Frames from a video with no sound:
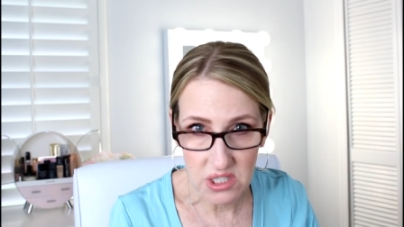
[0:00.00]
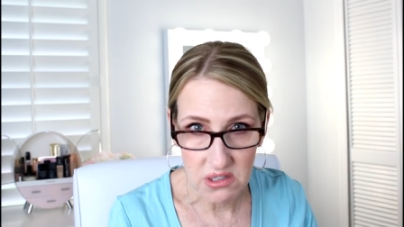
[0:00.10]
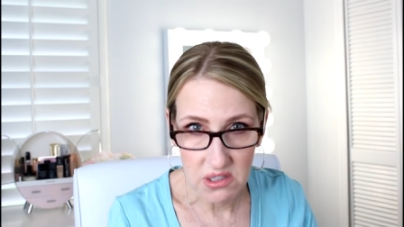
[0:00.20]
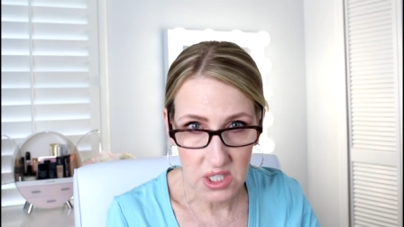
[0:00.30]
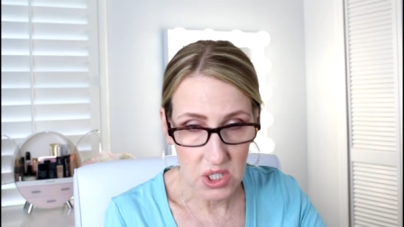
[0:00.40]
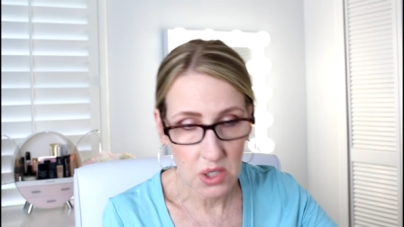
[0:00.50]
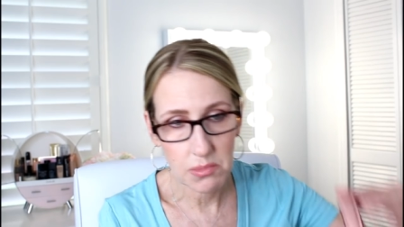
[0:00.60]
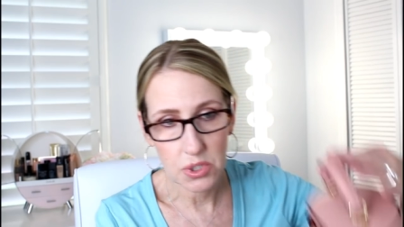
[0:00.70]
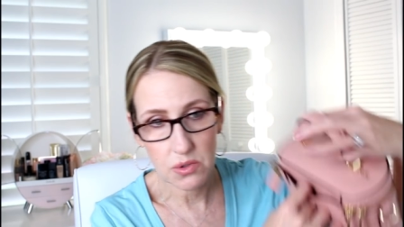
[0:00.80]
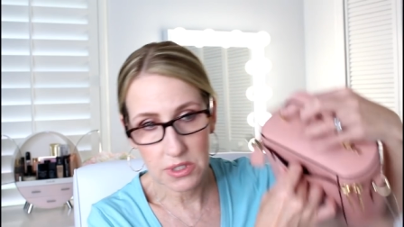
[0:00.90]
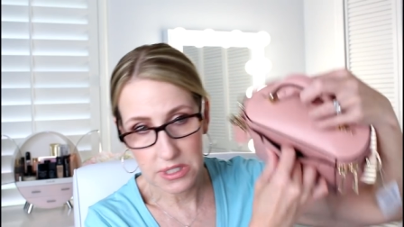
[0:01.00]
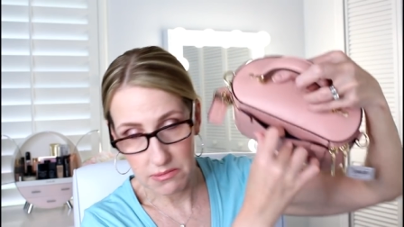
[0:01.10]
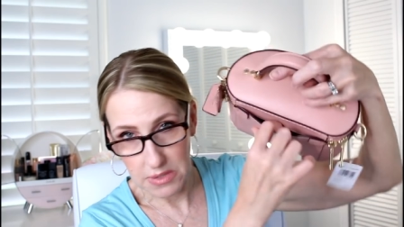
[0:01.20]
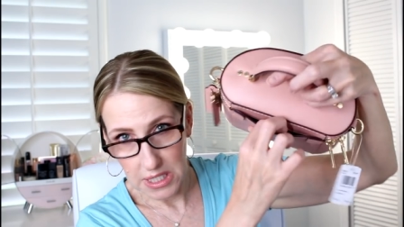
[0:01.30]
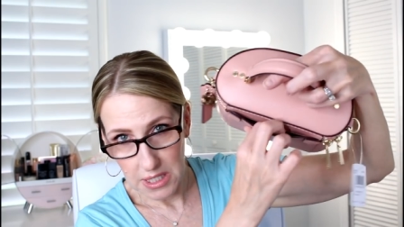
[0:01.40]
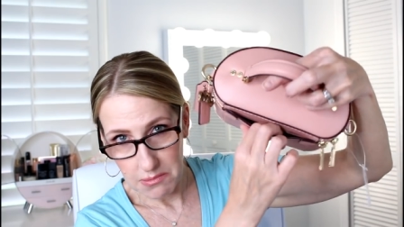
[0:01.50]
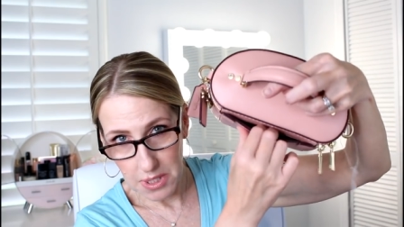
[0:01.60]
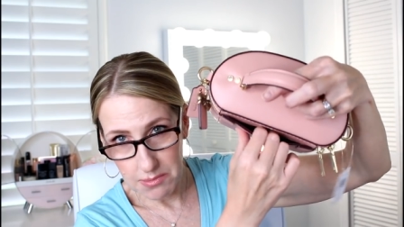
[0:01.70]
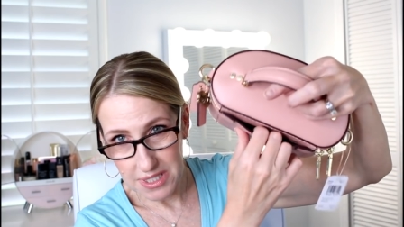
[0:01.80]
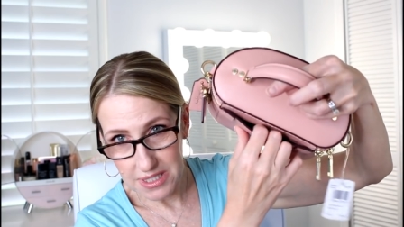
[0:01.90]
it, you know, but you could
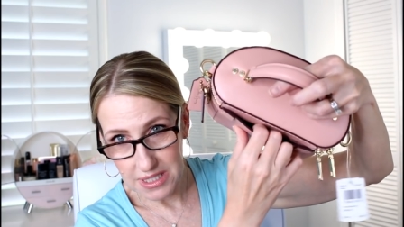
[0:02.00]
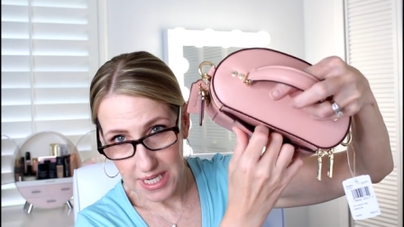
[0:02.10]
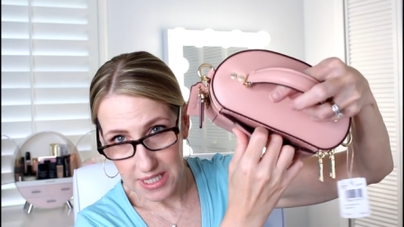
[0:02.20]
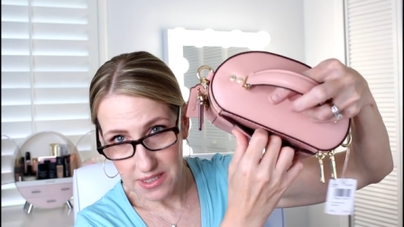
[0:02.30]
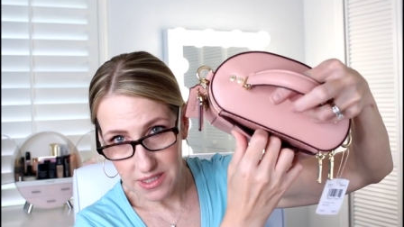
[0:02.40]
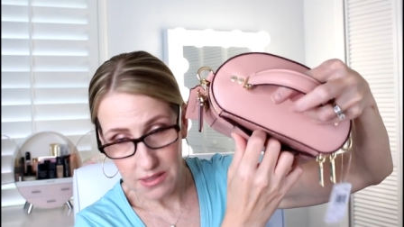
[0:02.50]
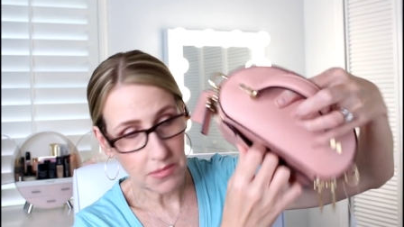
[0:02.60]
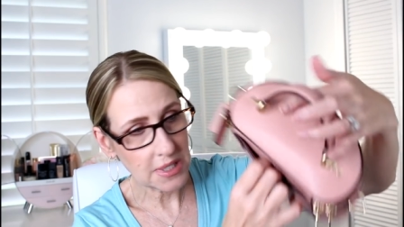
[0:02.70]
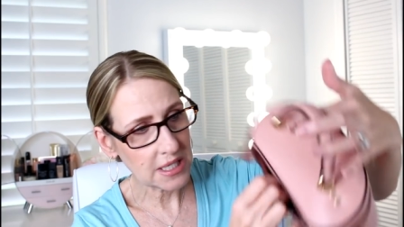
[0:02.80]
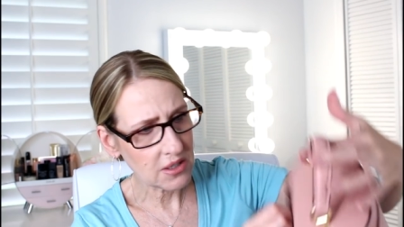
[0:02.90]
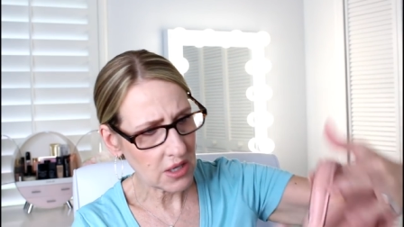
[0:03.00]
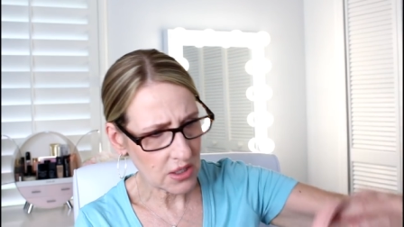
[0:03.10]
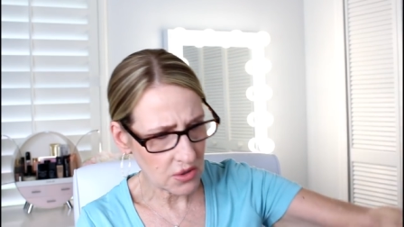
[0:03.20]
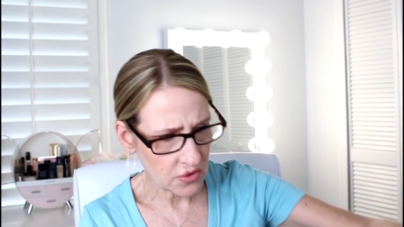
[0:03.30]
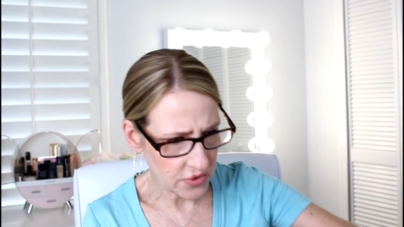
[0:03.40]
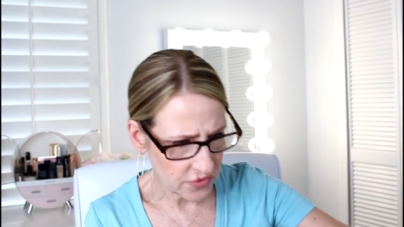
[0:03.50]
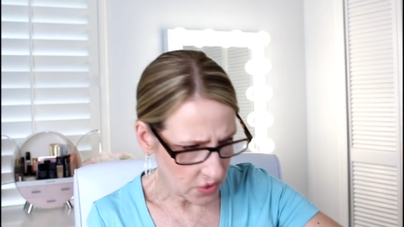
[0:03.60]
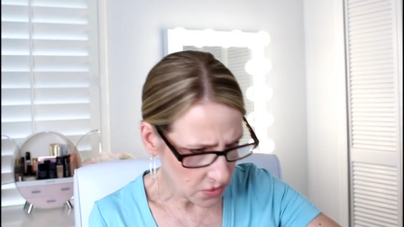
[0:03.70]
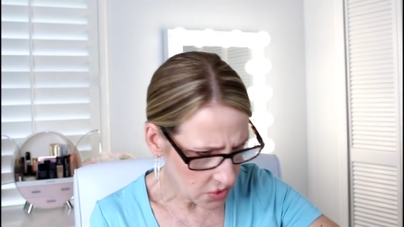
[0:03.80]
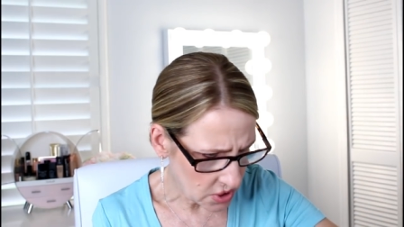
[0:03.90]
maybe slide something in there. I don't know if a
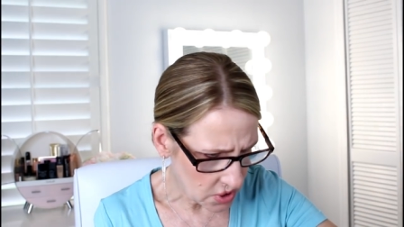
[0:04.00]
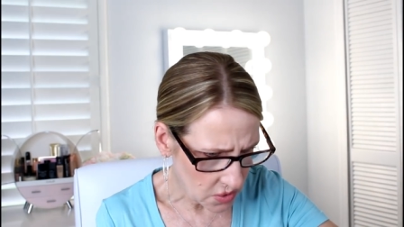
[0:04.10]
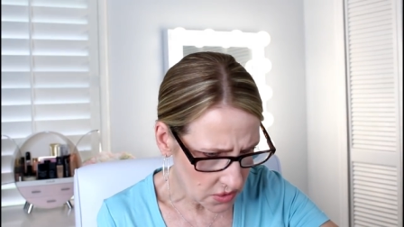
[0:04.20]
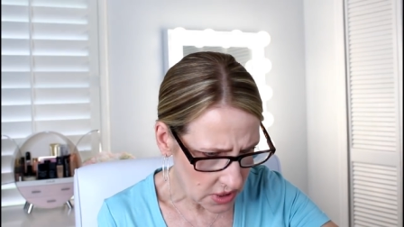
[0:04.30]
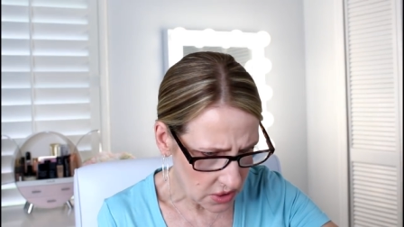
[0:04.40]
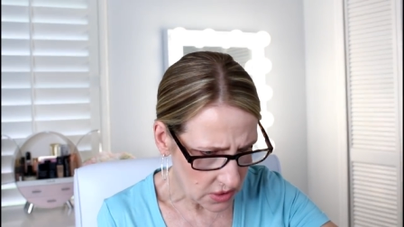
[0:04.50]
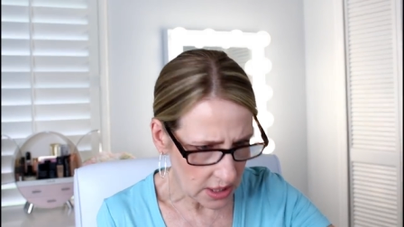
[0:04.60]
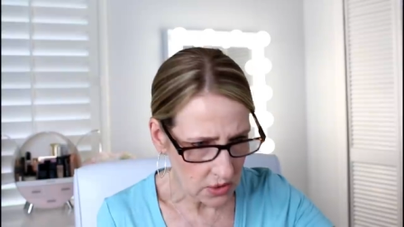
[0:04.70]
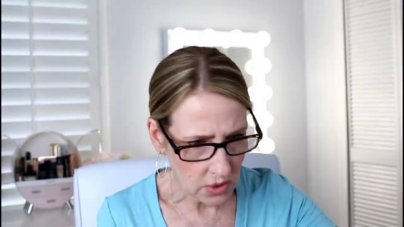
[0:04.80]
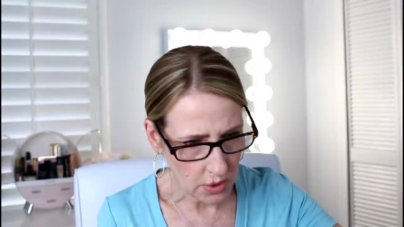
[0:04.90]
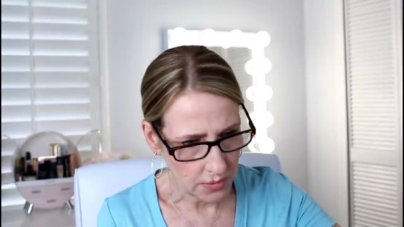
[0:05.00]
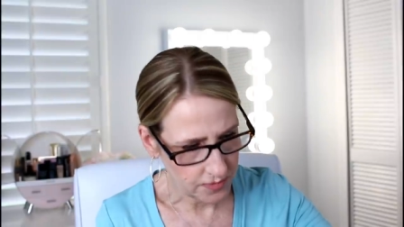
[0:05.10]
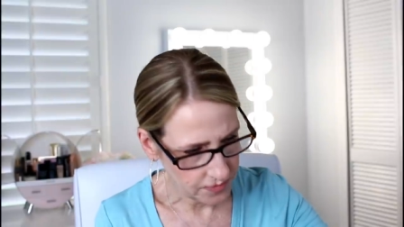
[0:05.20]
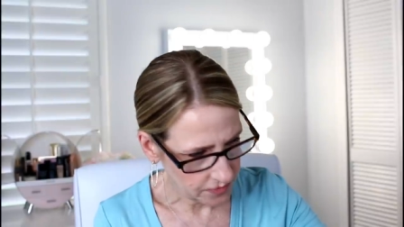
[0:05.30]
phone could go in there. I don't know.